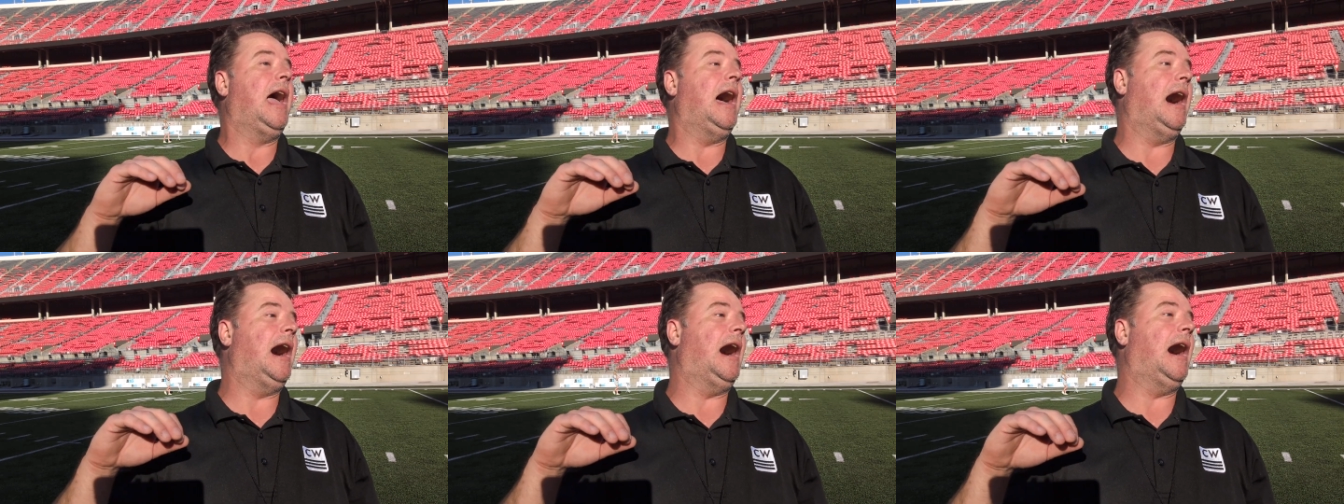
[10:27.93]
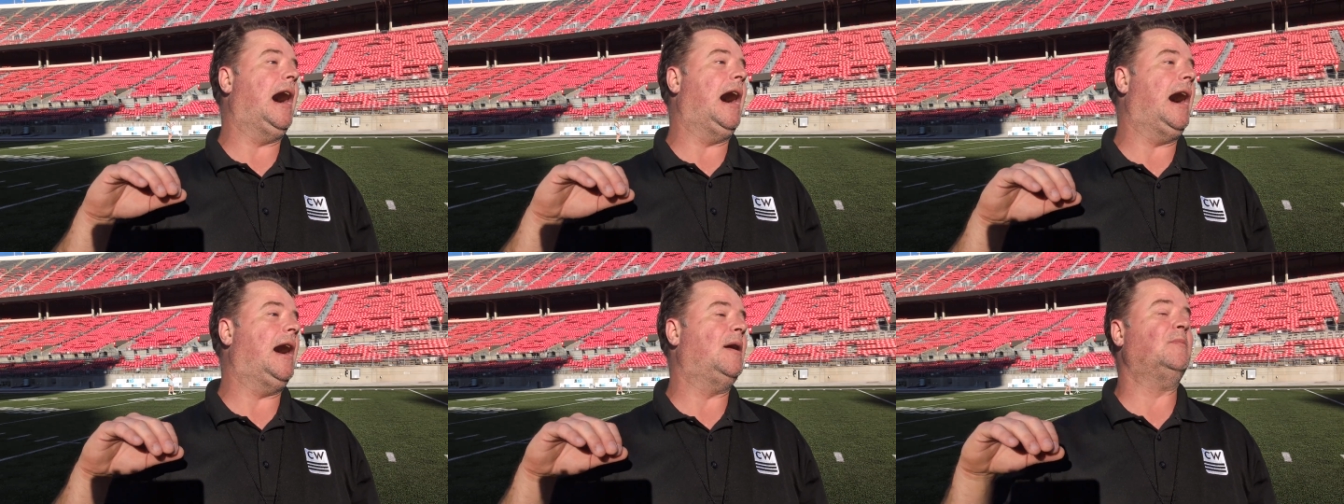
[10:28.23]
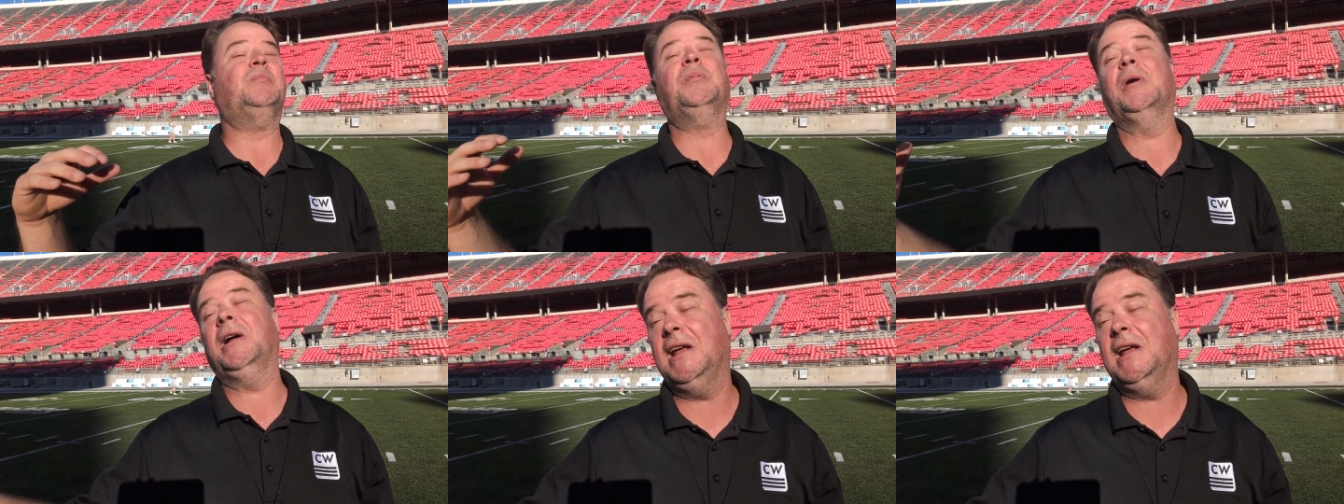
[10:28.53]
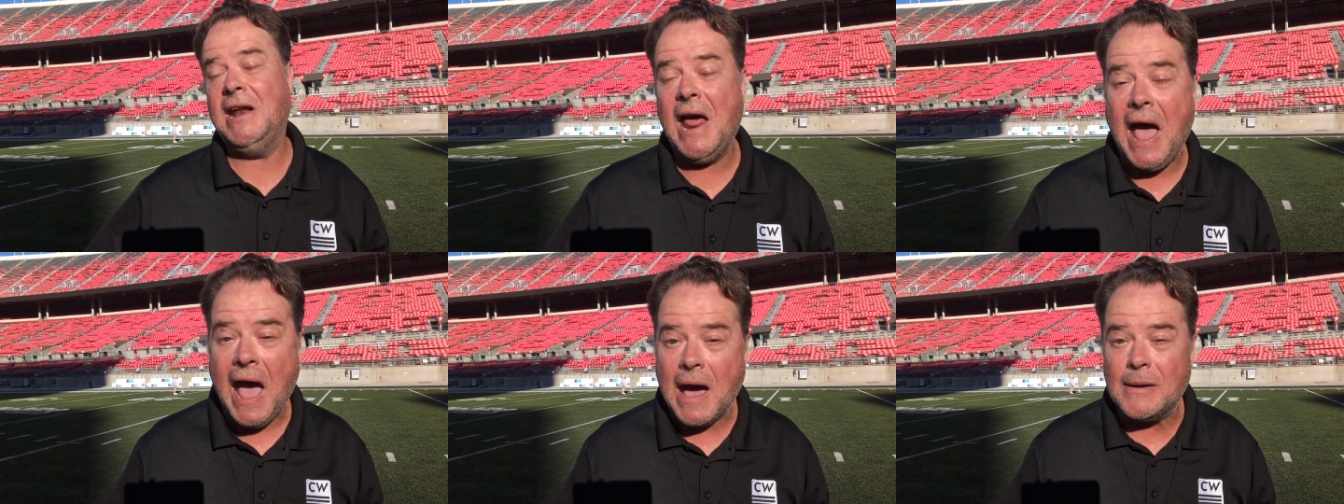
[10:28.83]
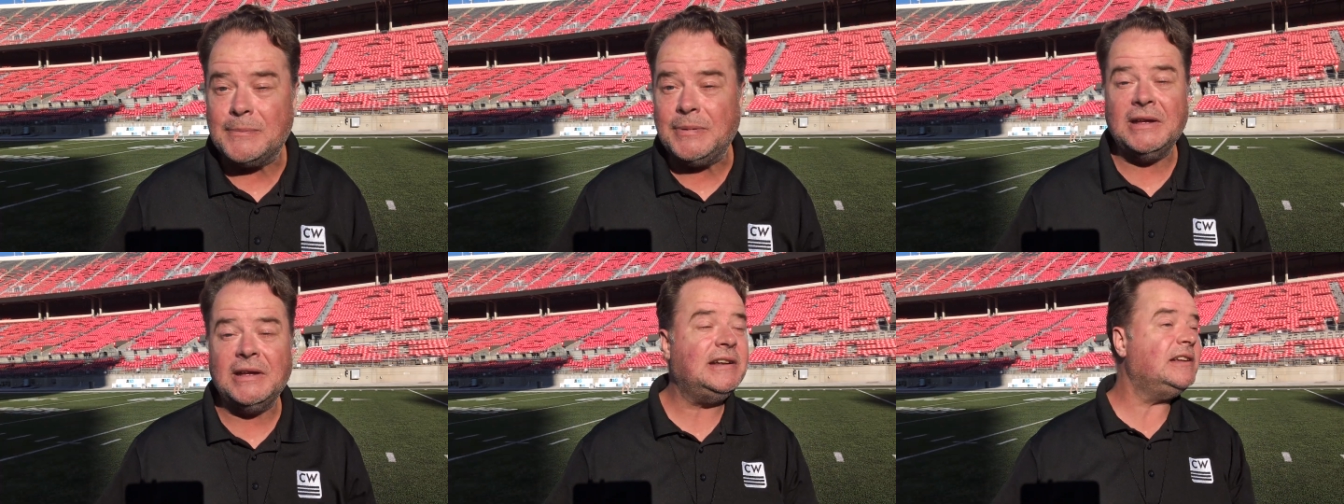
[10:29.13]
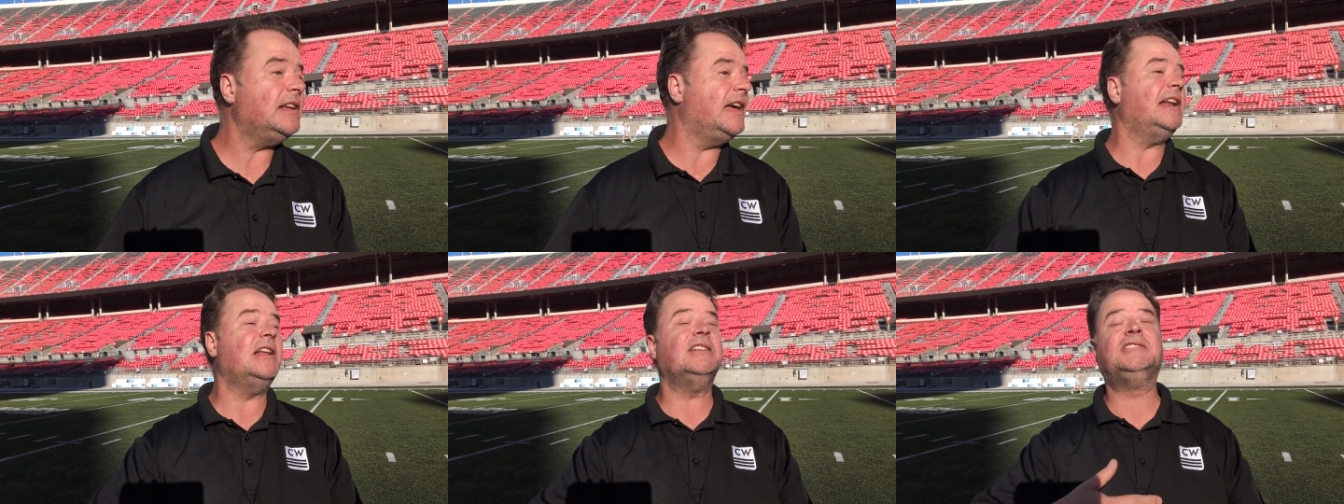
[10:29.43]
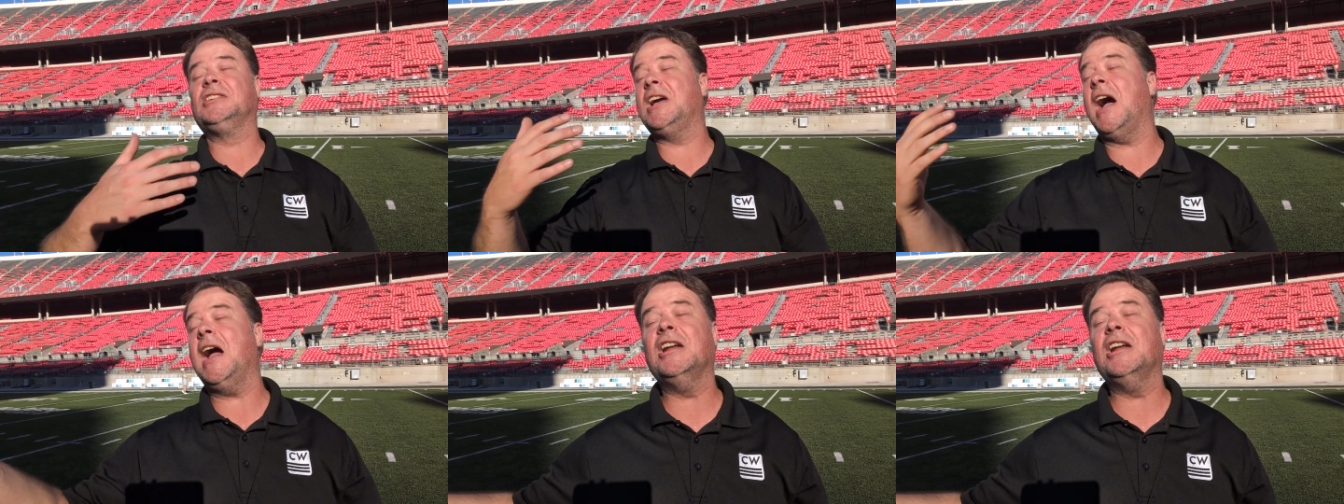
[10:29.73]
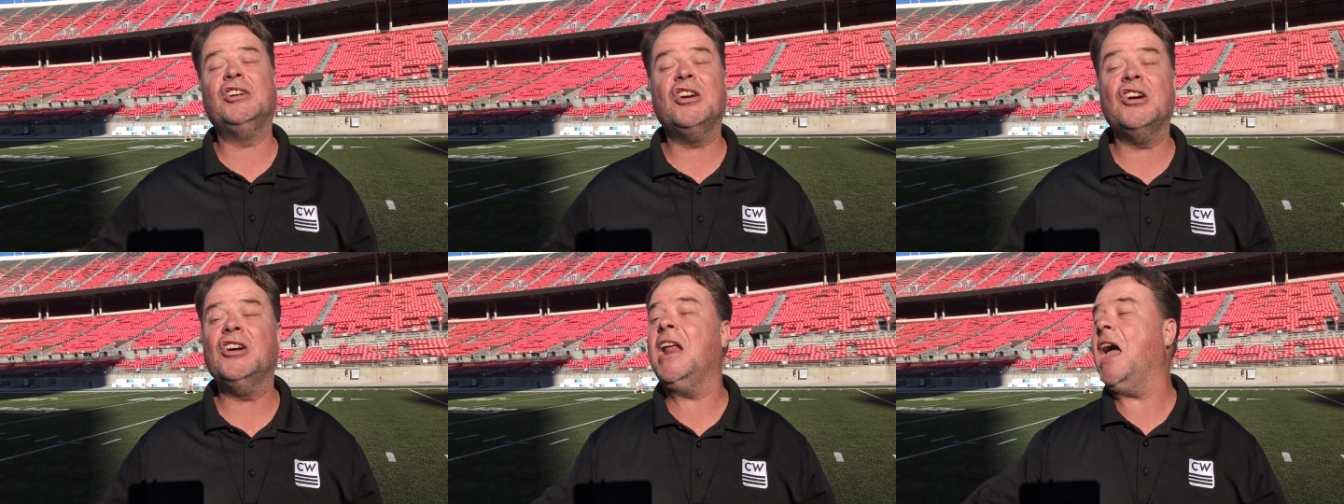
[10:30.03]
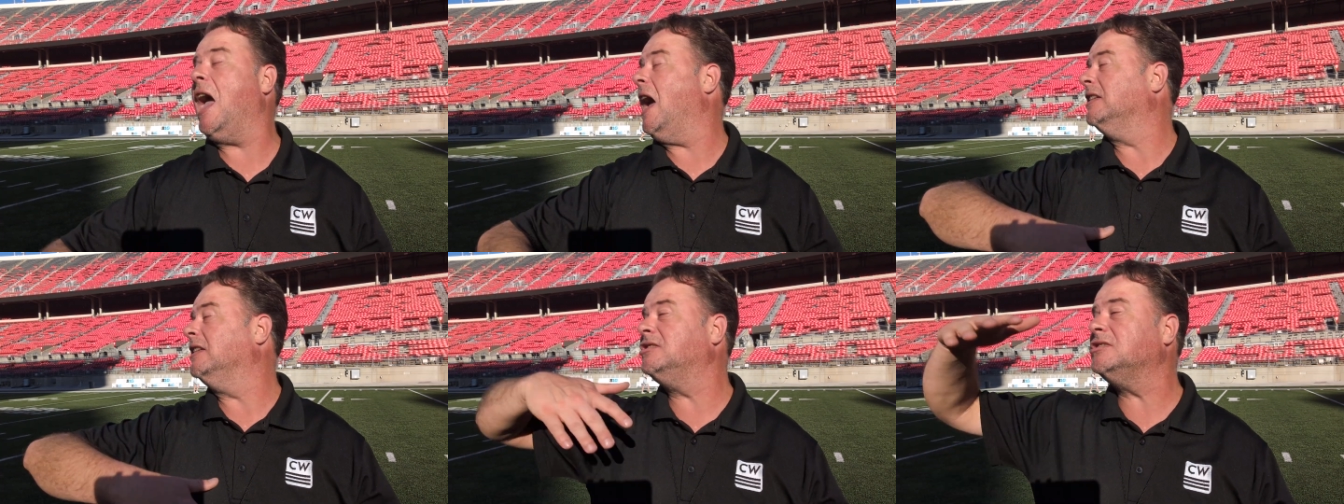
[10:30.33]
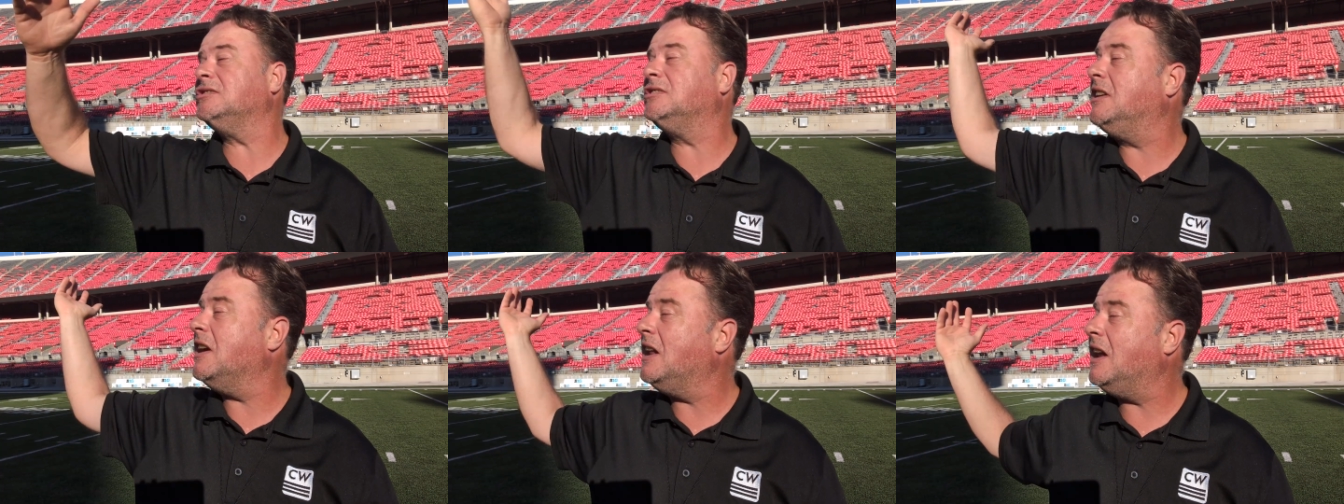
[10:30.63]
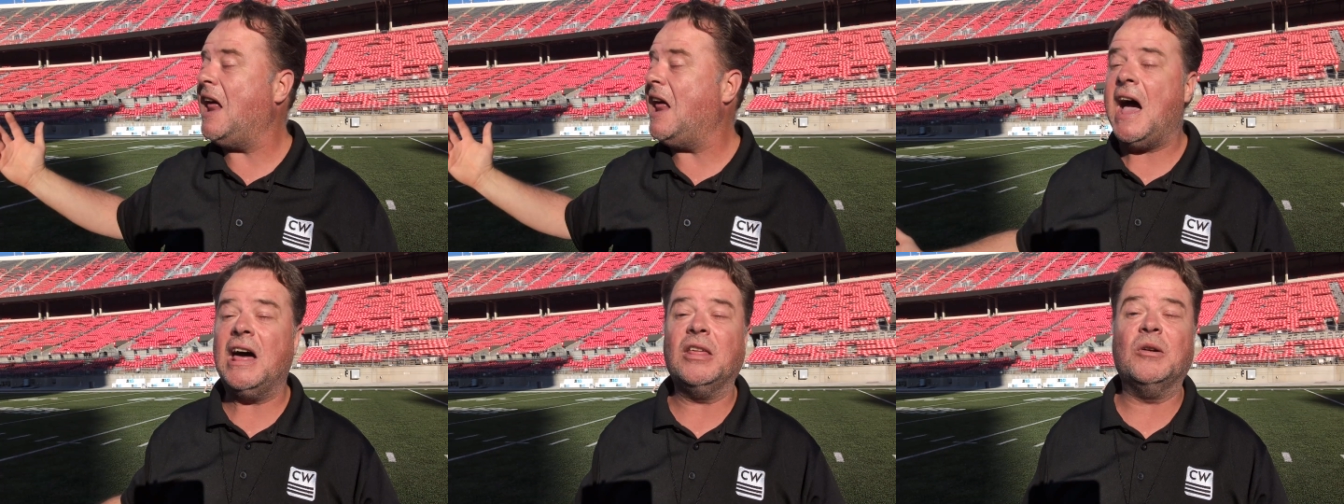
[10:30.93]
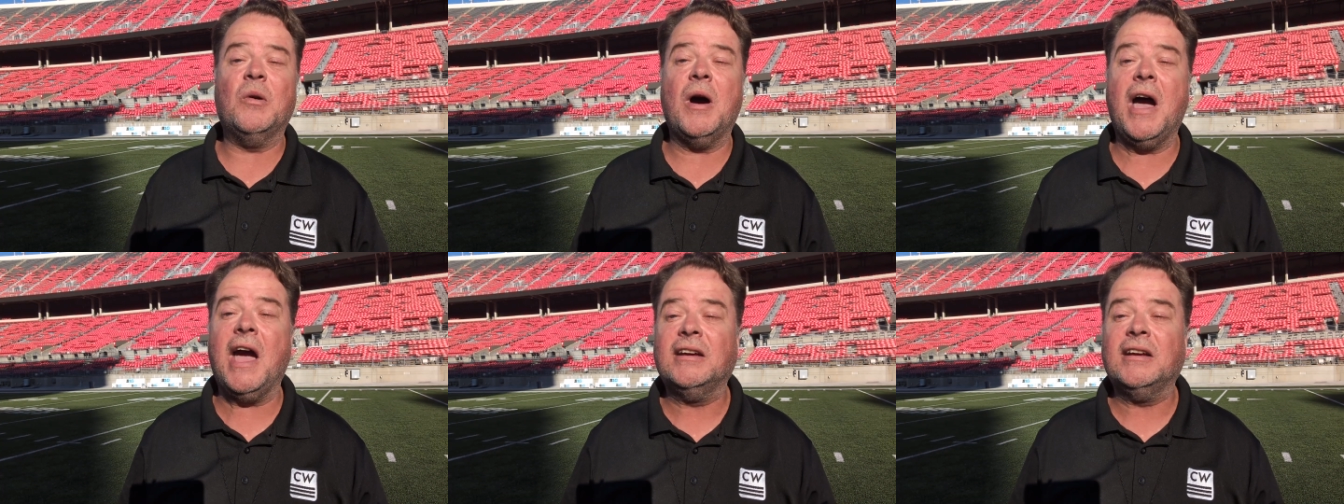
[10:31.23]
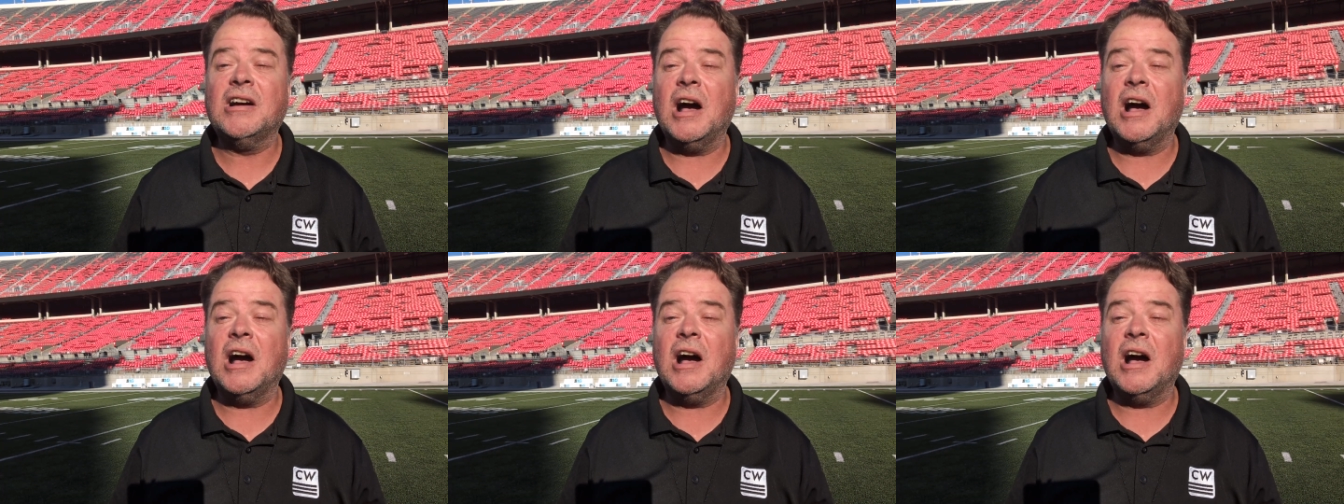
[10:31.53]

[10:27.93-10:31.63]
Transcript: But it happened, and it's kind of good. Hey, just get it out of the way.